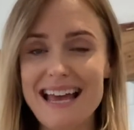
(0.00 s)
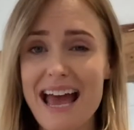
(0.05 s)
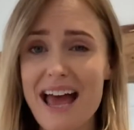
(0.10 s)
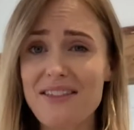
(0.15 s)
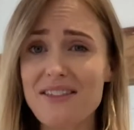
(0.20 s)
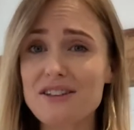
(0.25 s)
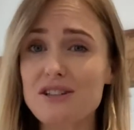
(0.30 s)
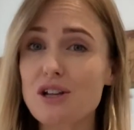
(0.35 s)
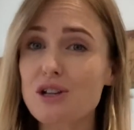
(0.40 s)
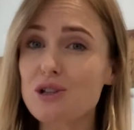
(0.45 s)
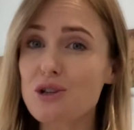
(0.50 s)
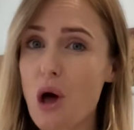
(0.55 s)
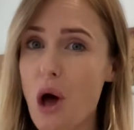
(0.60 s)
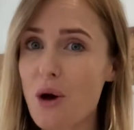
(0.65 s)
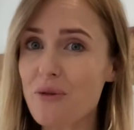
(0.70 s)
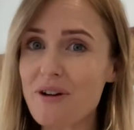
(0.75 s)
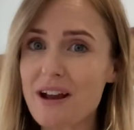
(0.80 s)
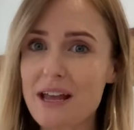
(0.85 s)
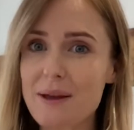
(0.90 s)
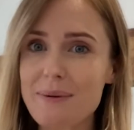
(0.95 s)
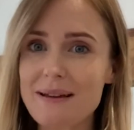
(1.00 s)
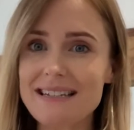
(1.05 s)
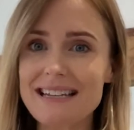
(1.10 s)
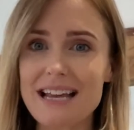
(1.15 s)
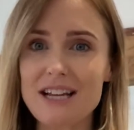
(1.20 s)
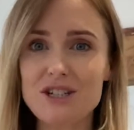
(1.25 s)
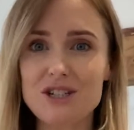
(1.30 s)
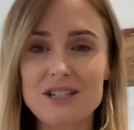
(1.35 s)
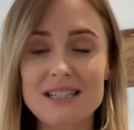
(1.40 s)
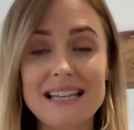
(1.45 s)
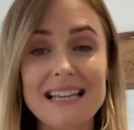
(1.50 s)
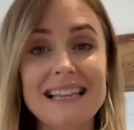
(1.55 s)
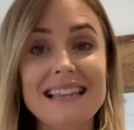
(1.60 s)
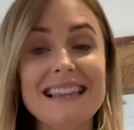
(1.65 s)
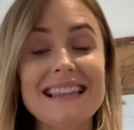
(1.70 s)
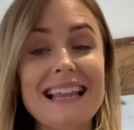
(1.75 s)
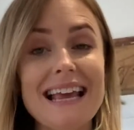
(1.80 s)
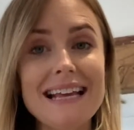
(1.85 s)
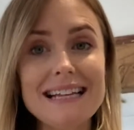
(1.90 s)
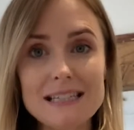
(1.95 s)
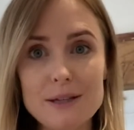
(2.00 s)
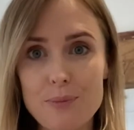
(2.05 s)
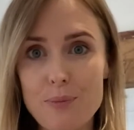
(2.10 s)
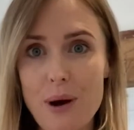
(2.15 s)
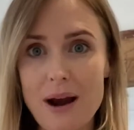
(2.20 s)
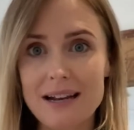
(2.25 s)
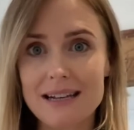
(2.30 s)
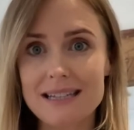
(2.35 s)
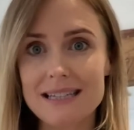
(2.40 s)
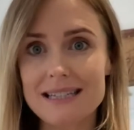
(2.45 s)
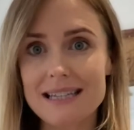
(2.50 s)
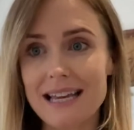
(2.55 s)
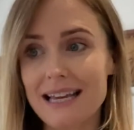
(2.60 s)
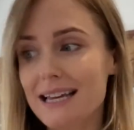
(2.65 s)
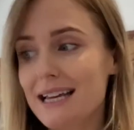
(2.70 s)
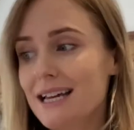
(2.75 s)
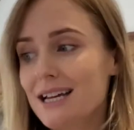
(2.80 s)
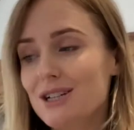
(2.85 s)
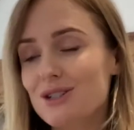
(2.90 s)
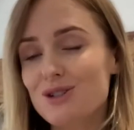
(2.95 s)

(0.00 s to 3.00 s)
and there's a lot of recommendations in later pregnancy